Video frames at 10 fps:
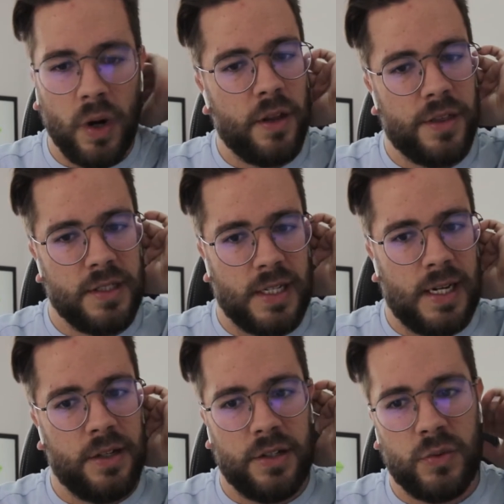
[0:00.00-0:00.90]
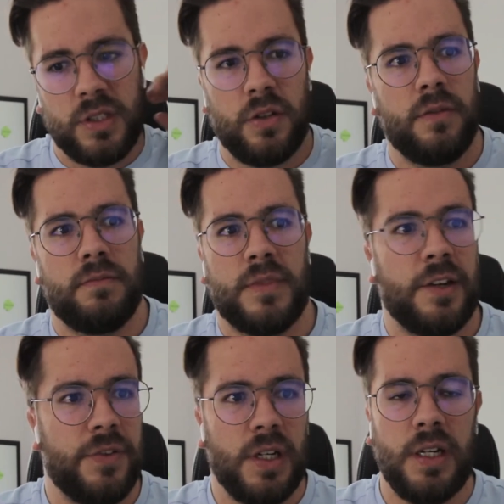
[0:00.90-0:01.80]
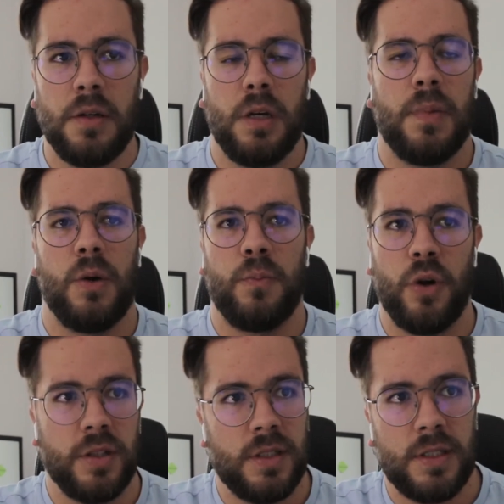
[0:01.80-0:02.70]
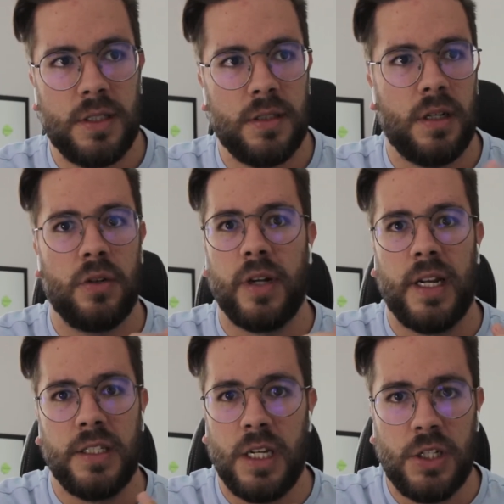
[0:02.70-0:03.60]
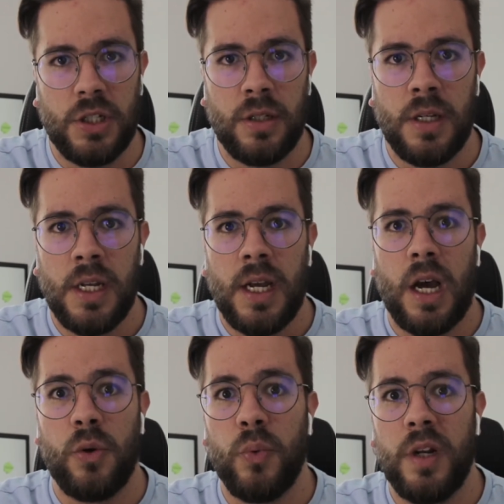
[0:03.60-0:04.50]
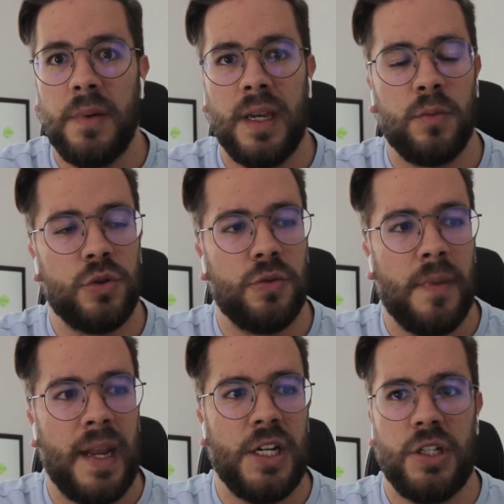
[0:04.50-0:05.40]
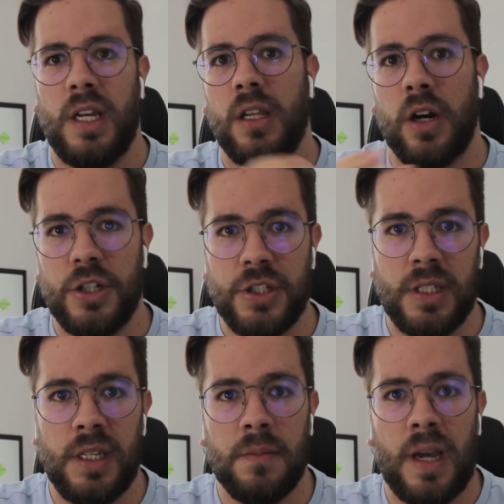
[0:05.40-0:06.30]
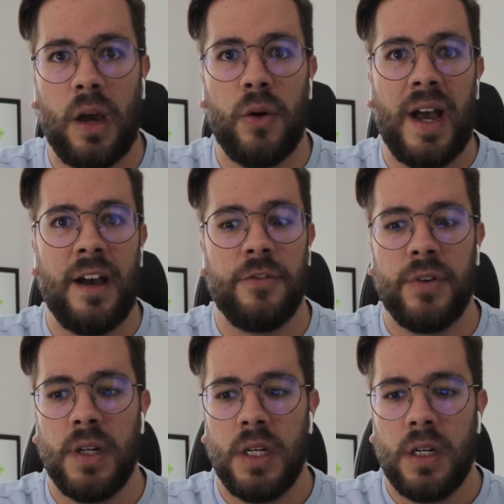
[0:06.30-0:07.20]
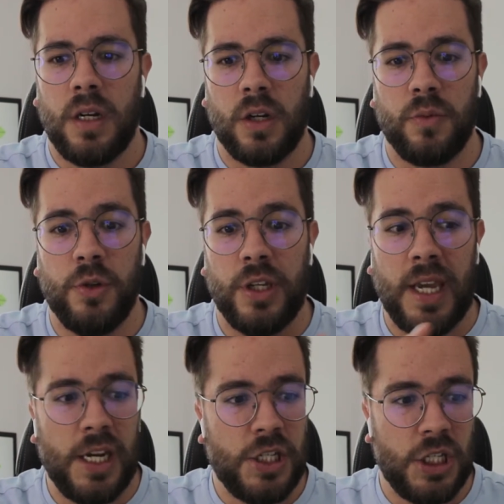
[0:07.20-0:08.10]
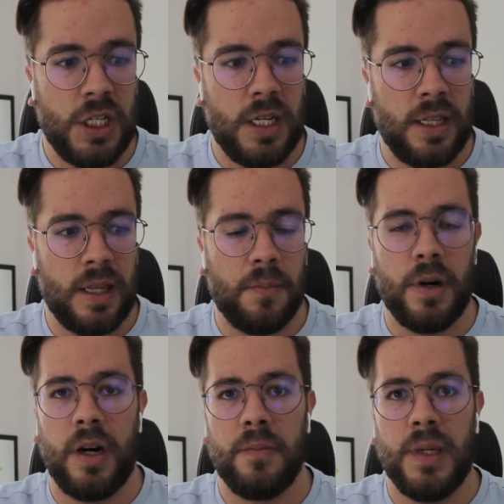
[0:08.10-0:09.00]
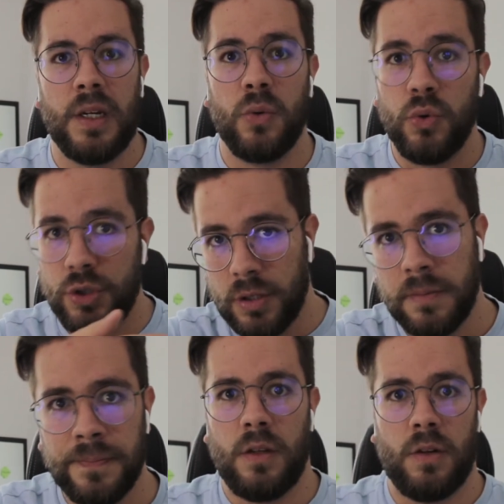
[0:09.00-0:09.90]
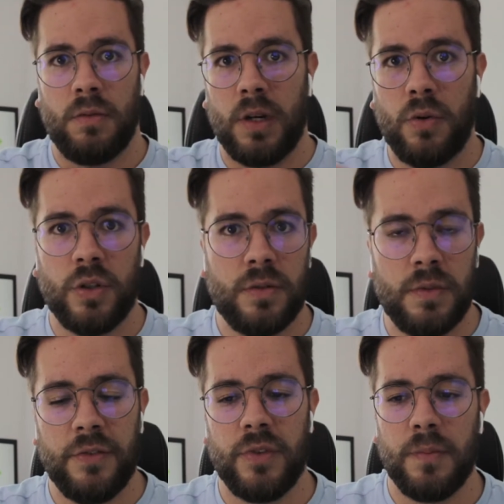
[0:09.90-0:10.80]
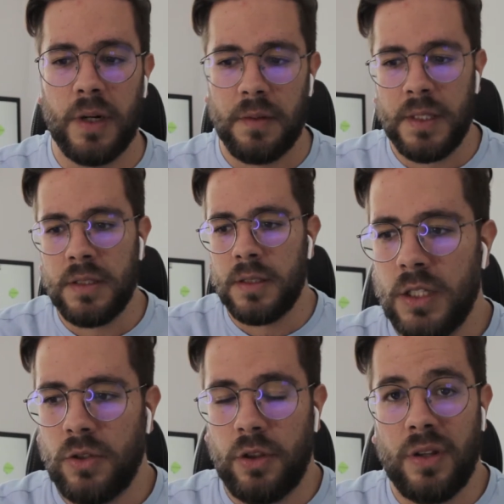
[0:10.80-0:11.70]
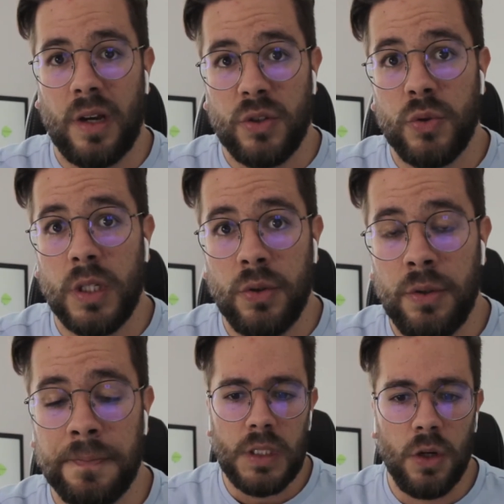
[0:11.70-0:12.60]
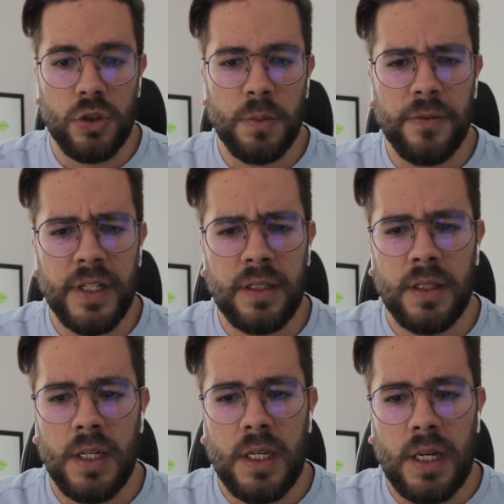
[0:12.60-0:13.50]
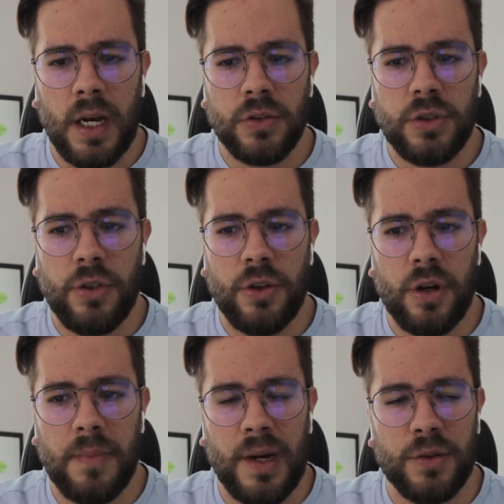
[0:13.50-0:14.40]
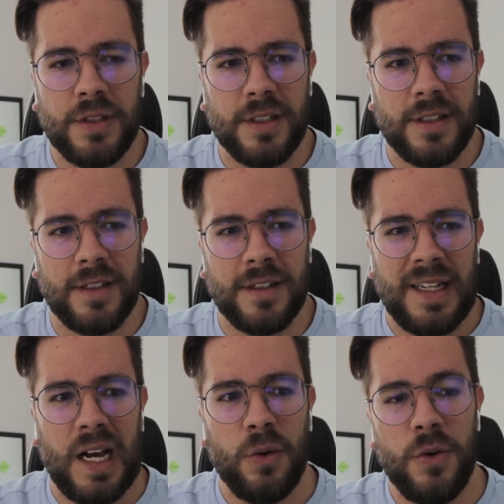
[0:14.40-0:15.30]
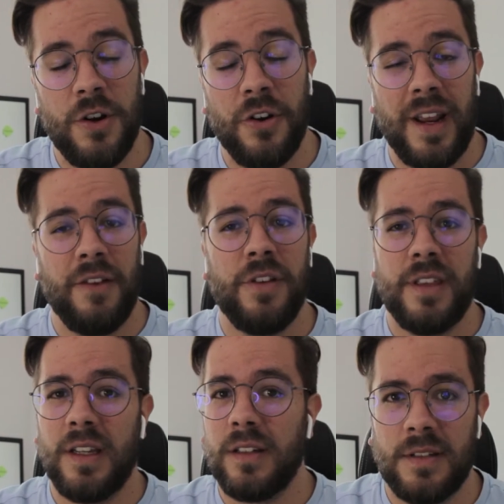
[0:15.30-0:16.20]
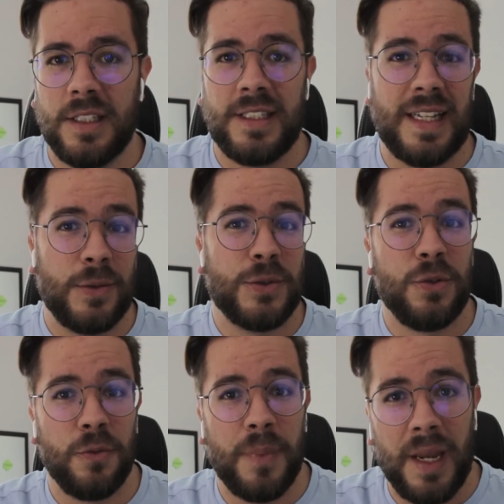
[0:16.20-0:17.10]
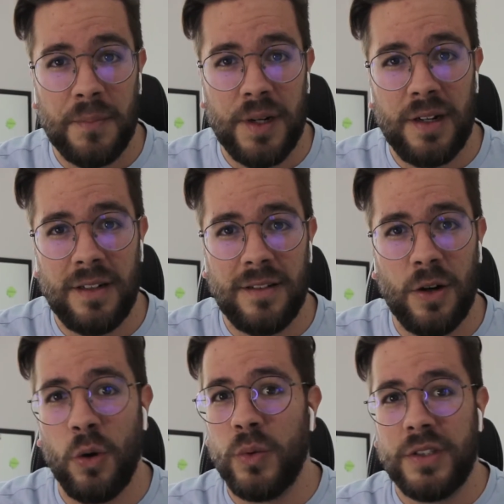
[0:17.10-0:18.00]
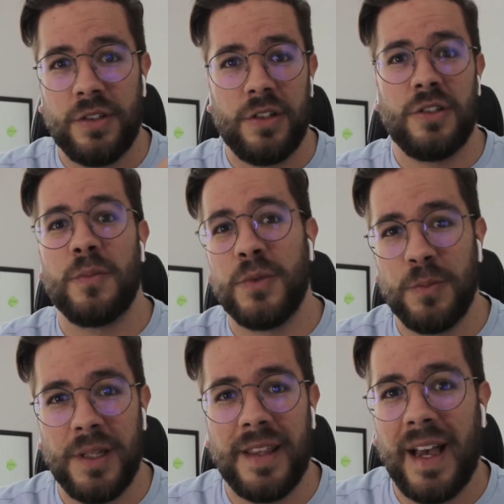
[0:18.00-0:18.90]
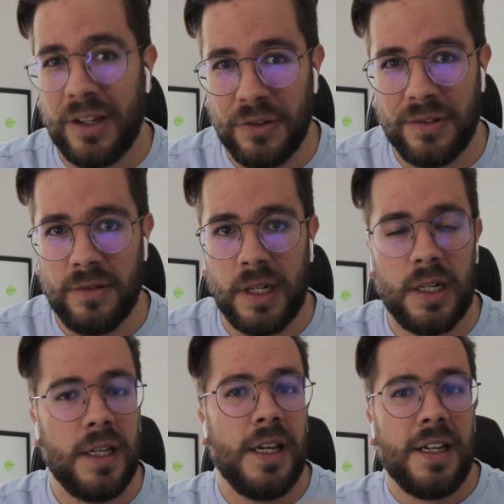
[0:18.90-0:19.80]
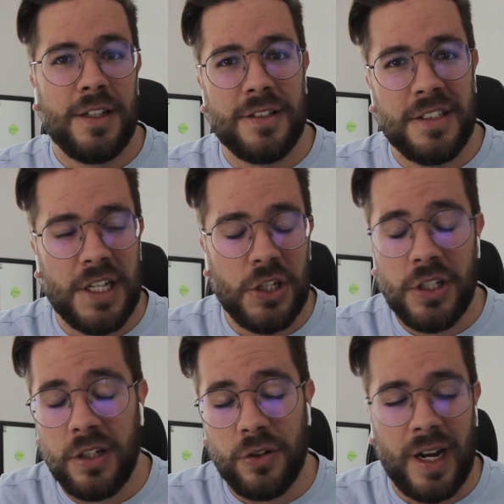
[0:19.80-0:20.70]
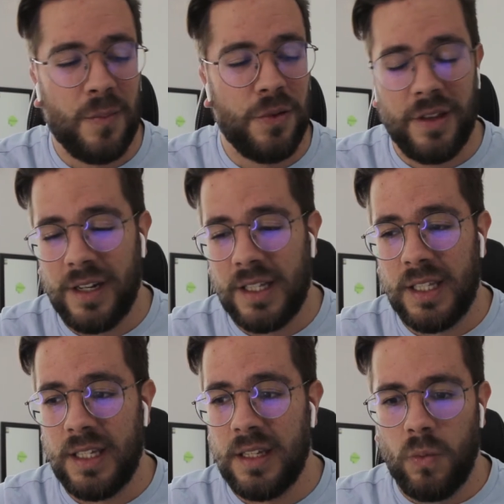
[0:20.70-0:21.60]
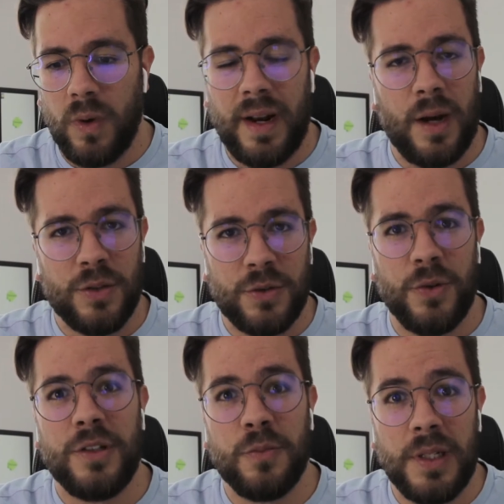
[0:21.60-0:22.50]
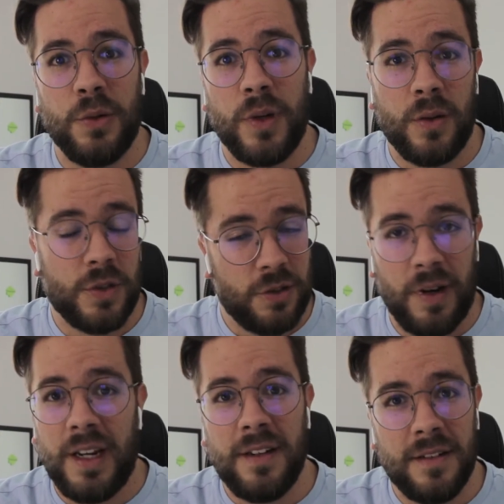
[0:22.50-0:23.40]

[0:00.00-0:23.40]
of the things that I learned was definitely about processes and organization, how to really be able to manage a large team, how to have communication, and that part being crucial, across different departments. So I thought that was really good. On top of it, I also thought about how not everything that sounds good on paper always turns up to be that good, right? Because essentially or hypothetically, what I was going to be doing was great,